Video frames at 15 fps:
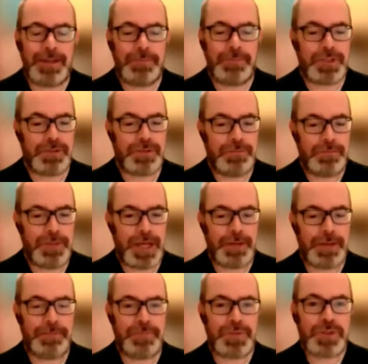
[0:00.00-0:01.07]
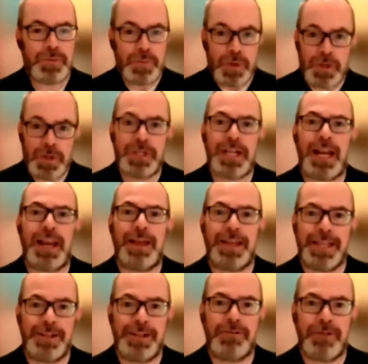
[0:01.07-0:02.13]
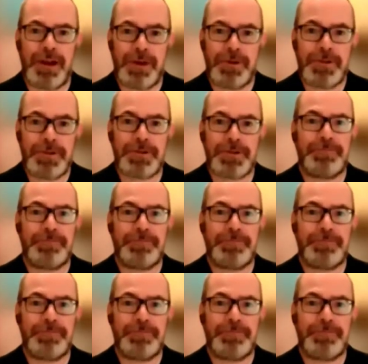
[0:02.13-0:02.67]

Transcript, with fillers: some good client growth.